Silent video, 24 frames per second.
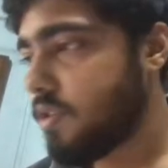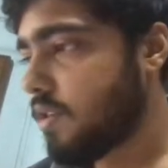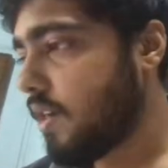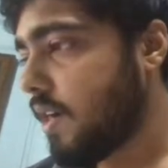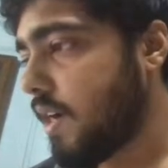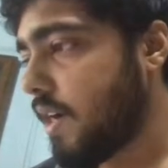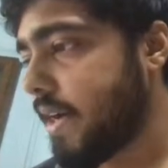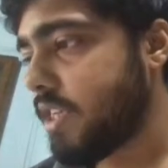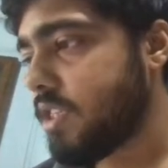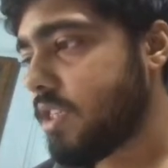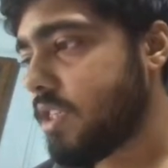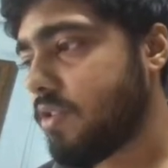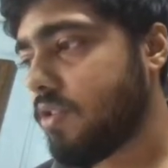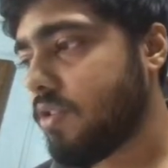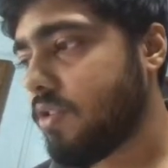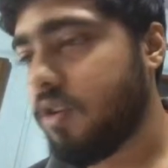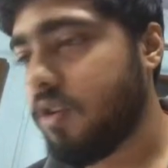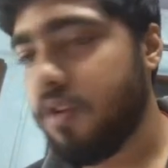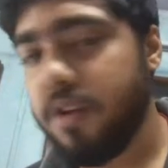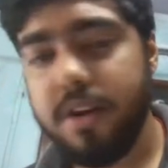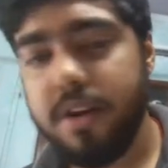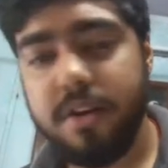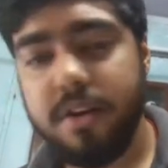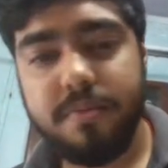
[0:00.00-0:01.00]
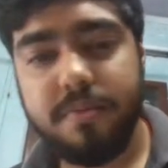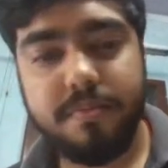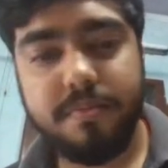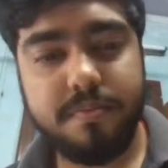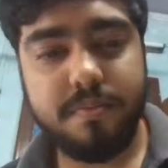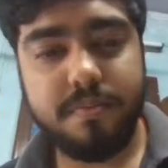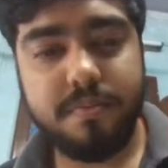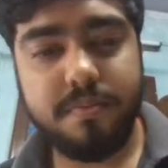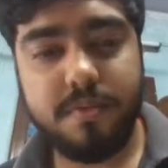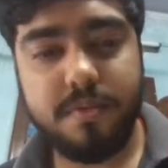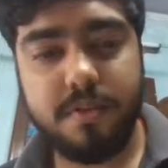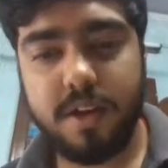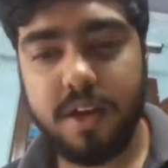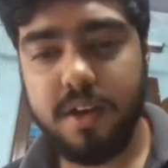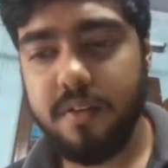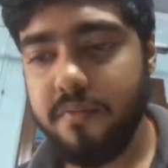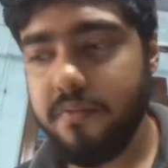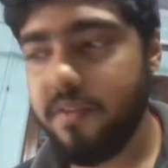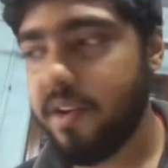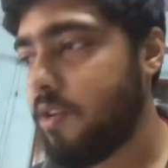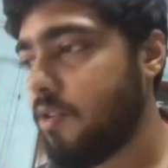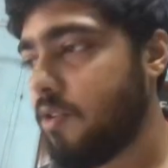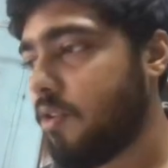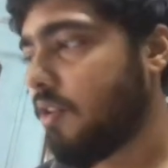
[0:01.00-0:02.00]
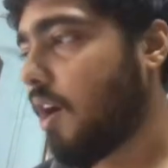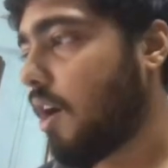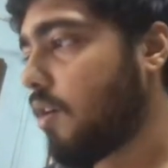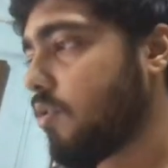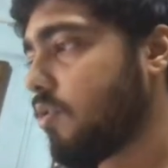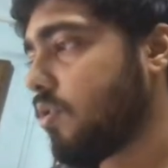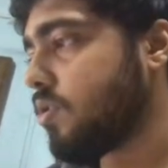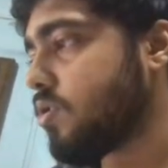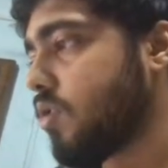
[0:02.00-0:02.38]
It is good, okay? We know how to